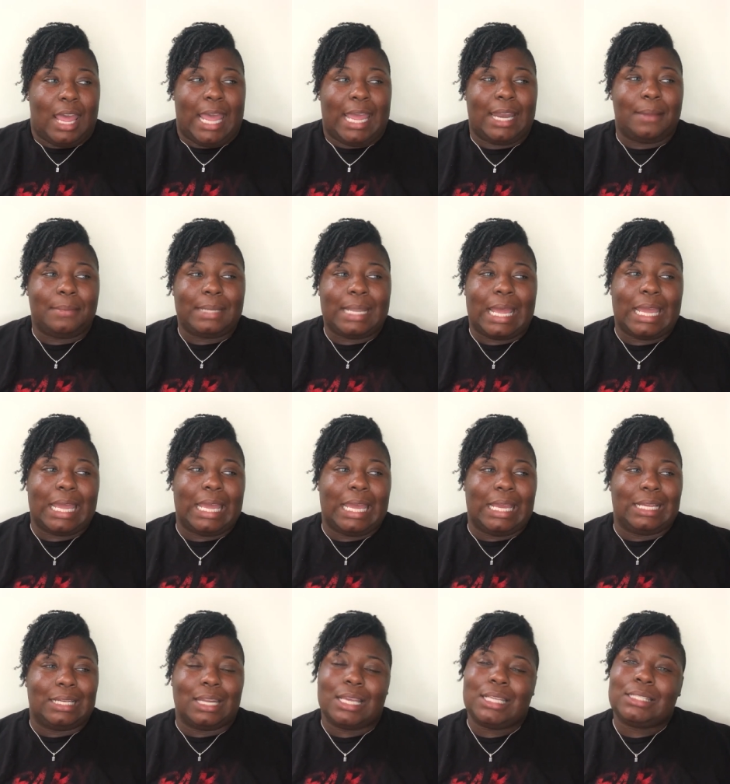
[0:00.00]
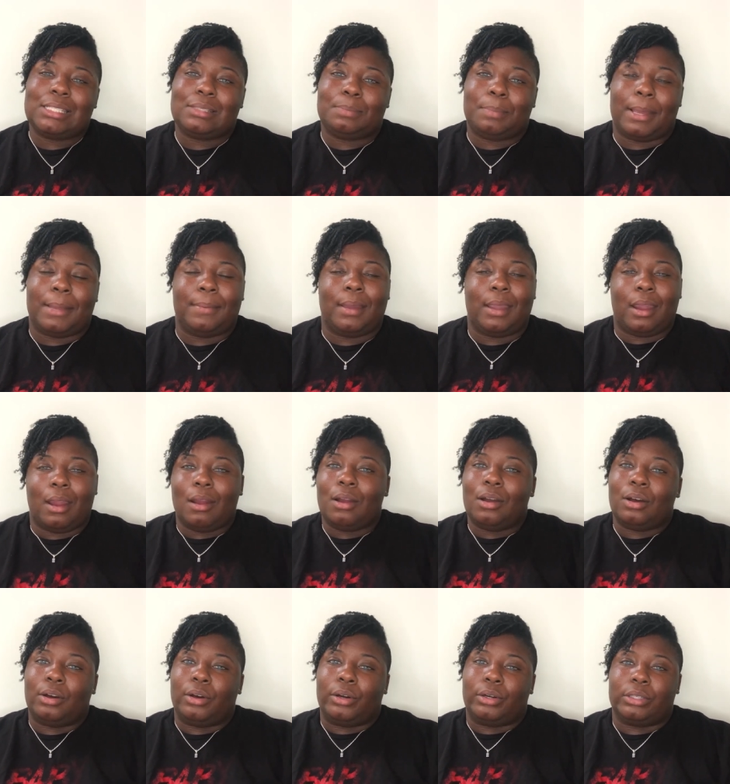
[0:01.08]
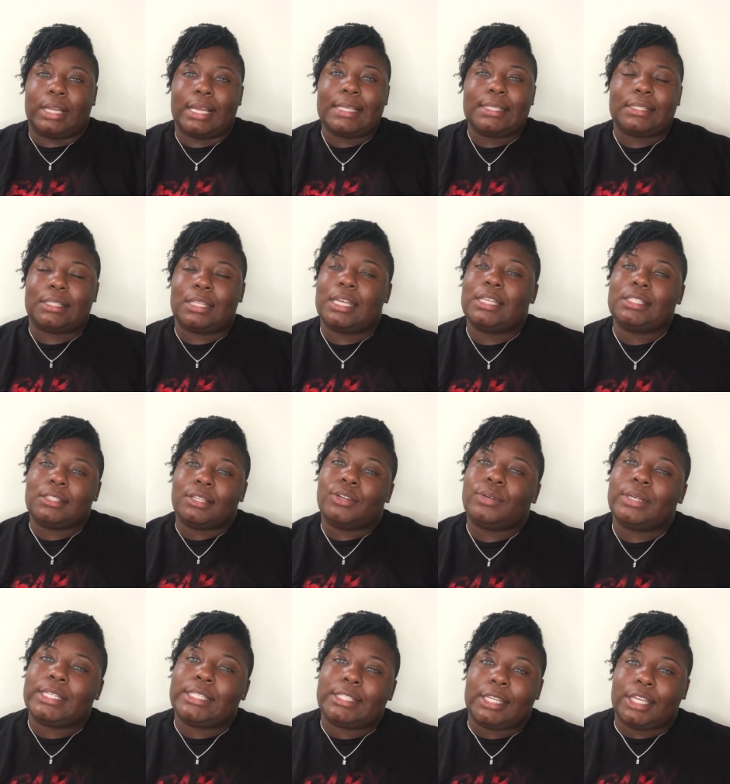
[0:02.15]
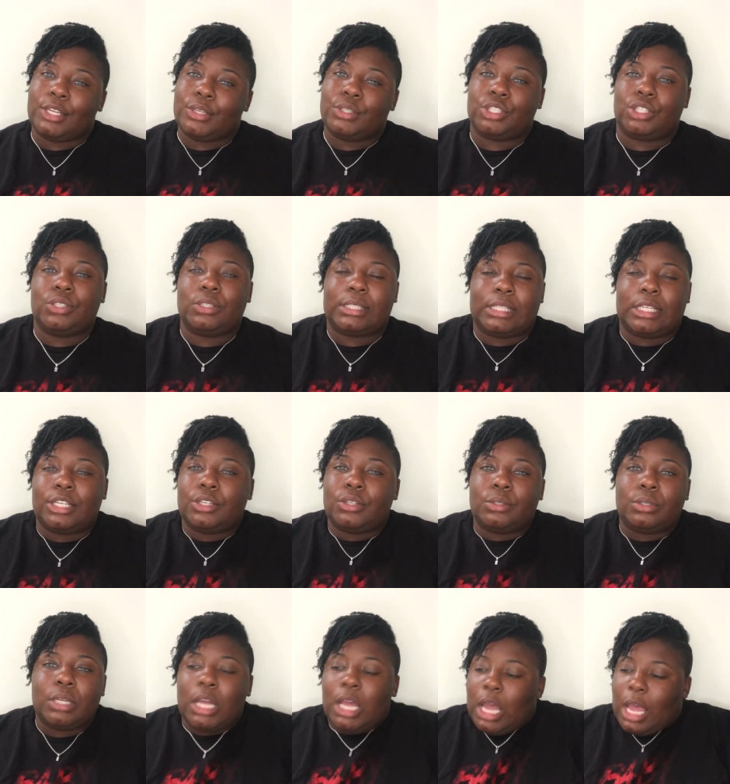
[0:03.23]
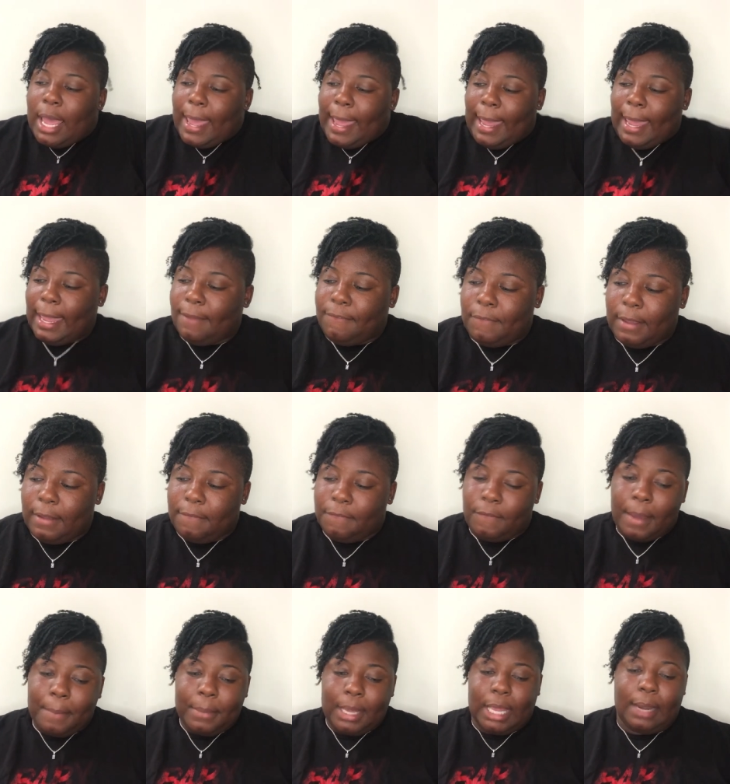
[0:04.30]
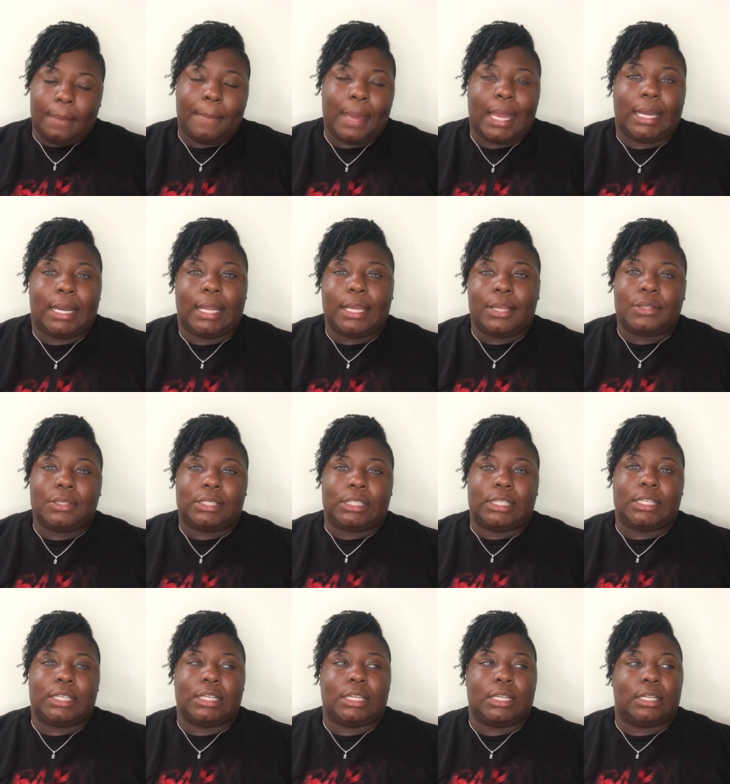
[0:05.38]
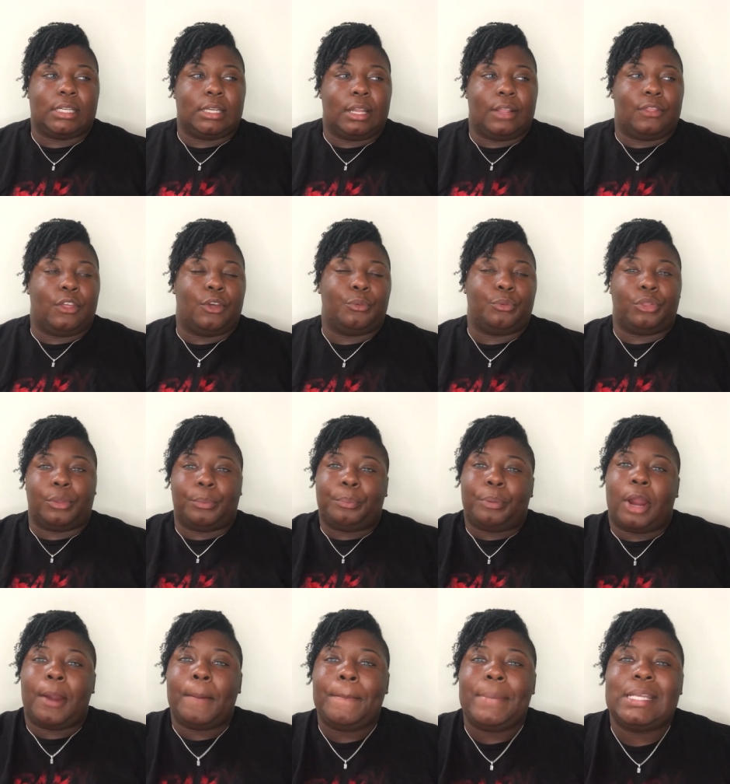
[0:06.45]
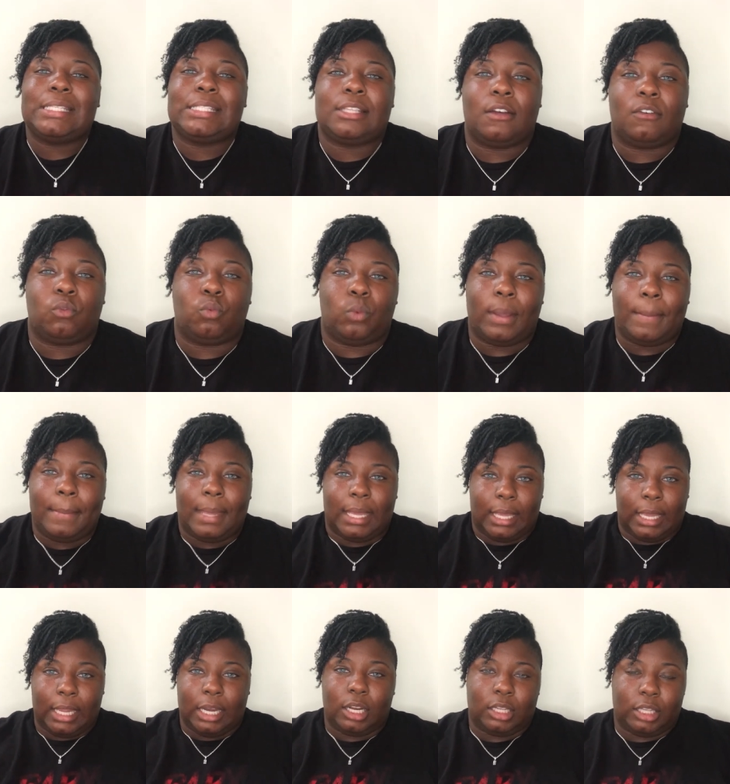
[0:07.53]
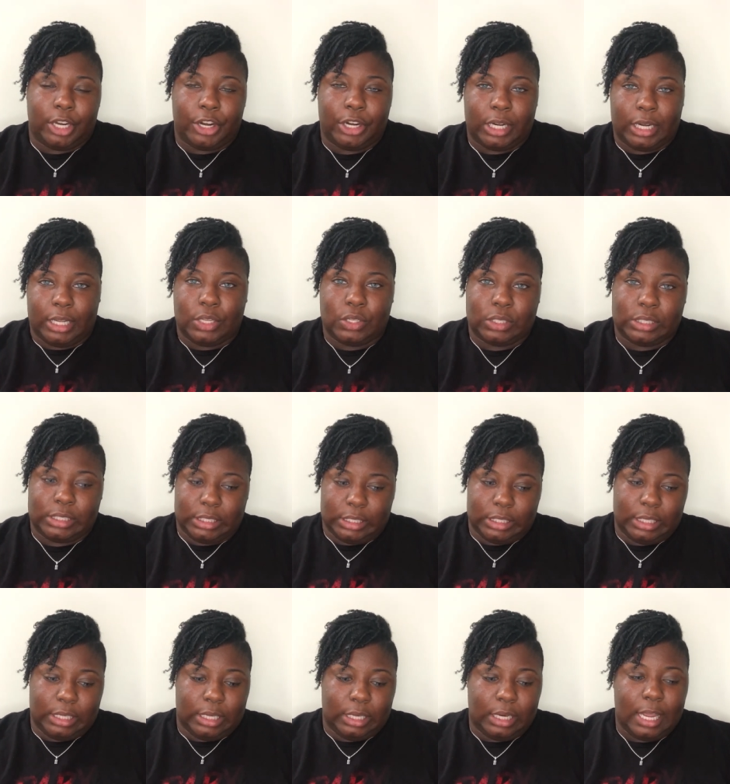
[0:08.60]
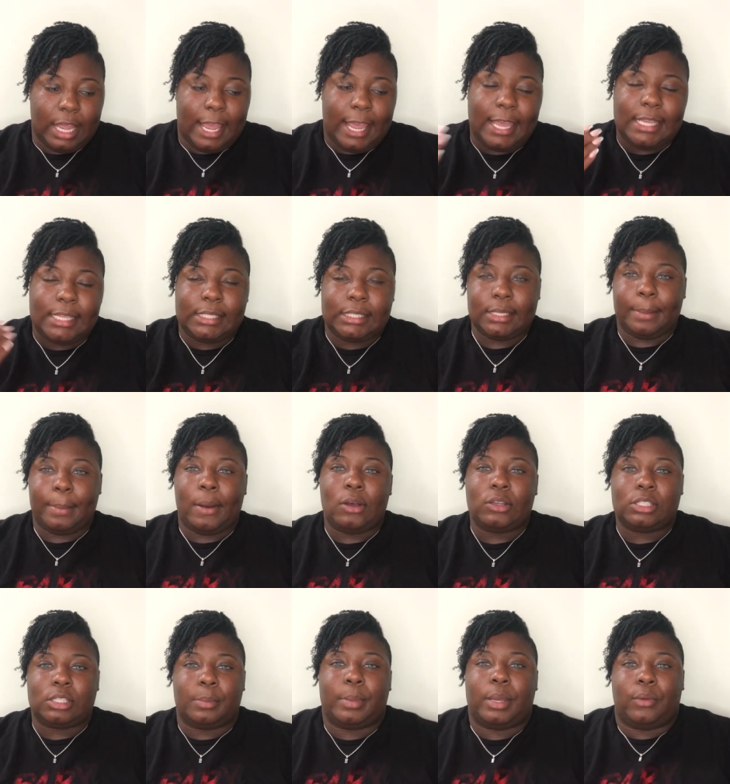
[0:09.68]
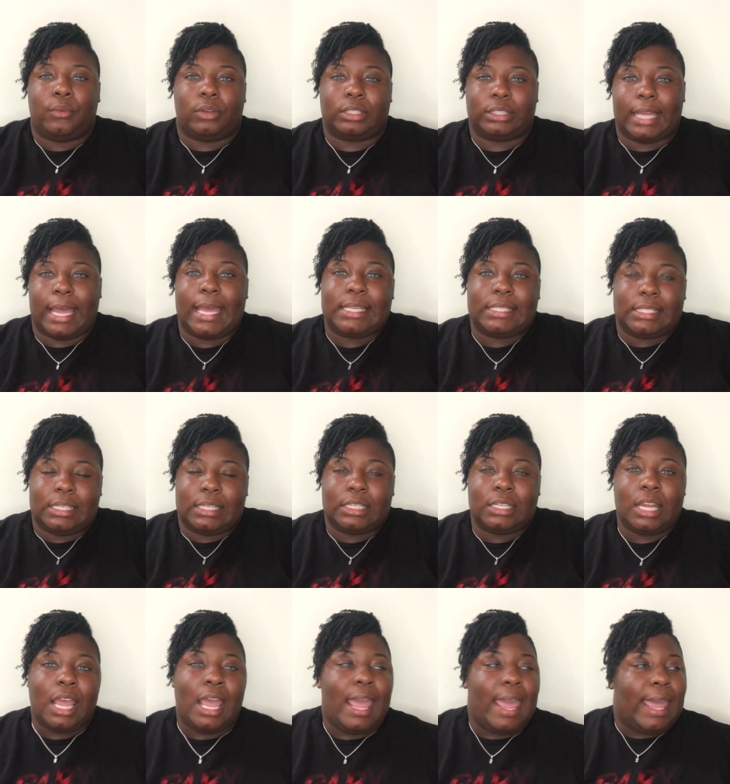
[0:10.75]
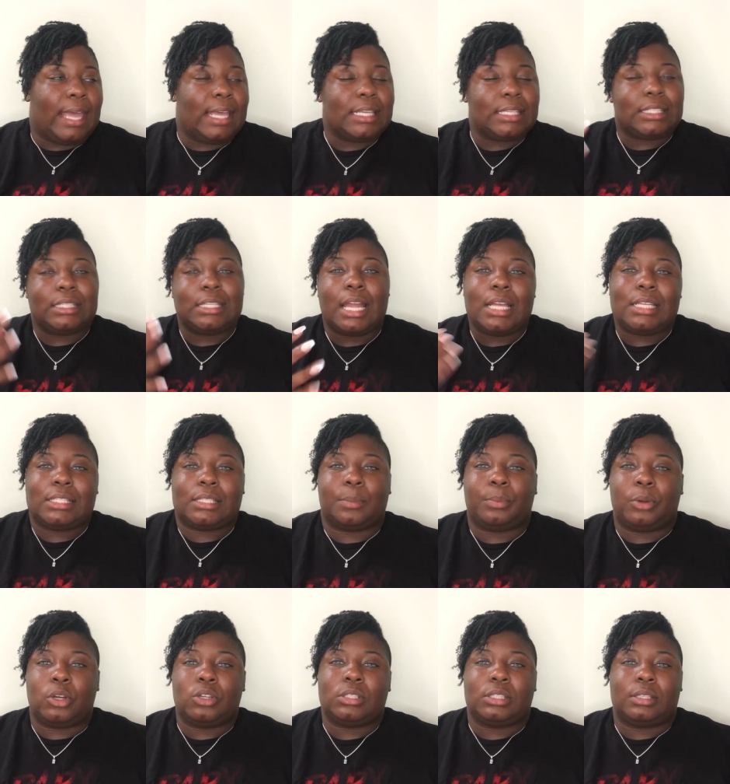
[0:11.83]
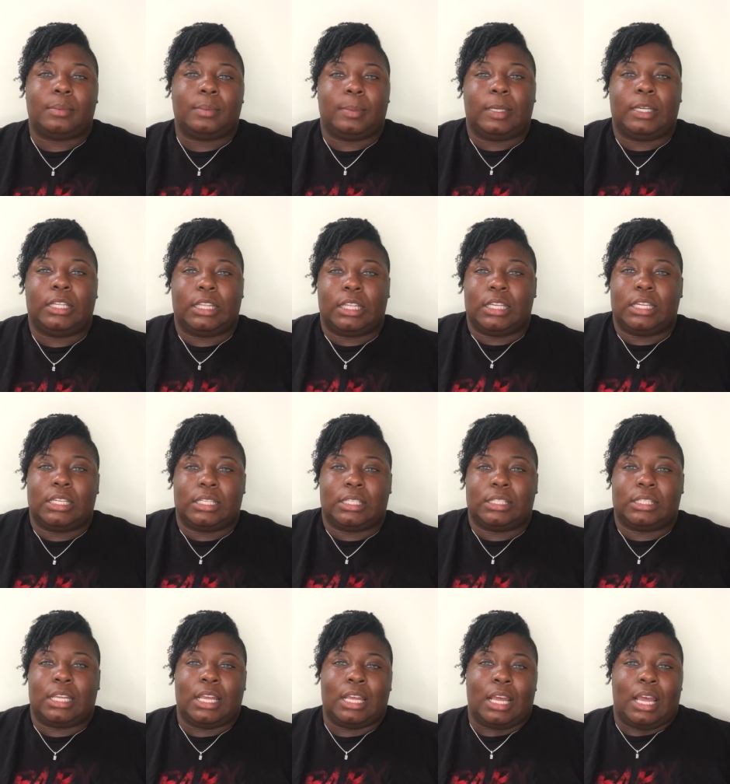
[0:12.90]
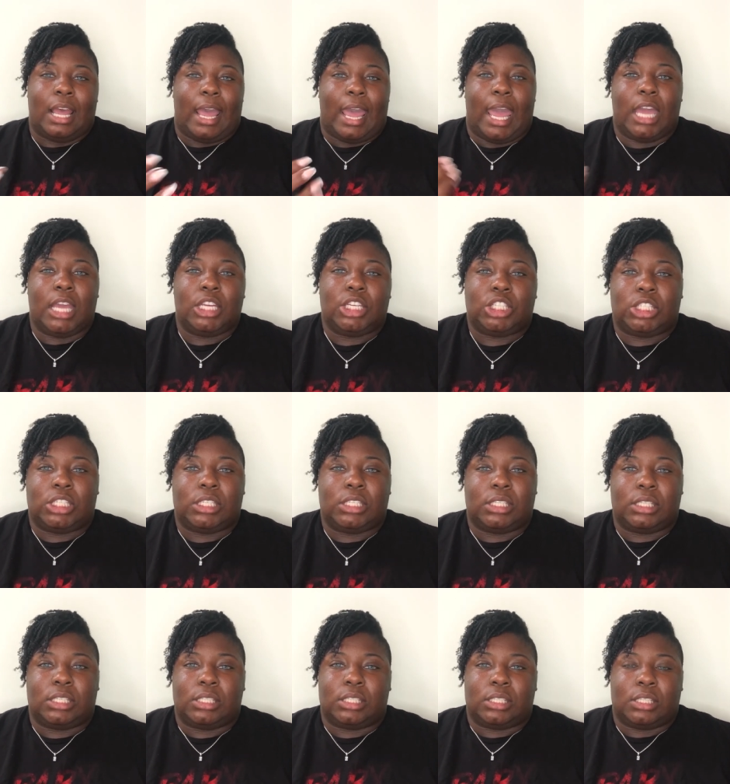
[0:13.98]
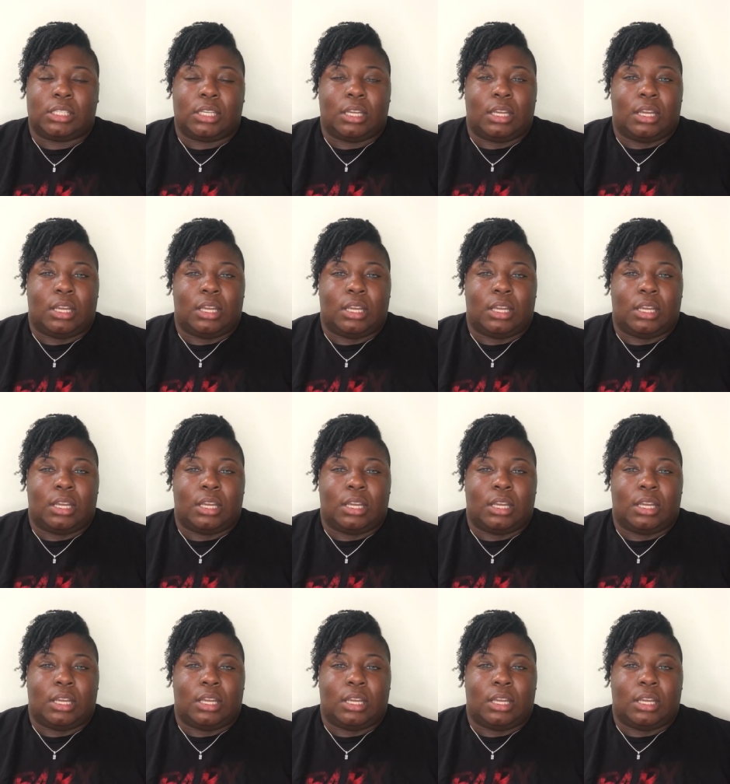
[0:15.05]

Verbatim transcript: and i'm like that's baby girl that's that's no excuse you still if if i'm getting my nails done the the purpose of women getting their nails done is supposed to be relaxing it's not supposed to be this anxious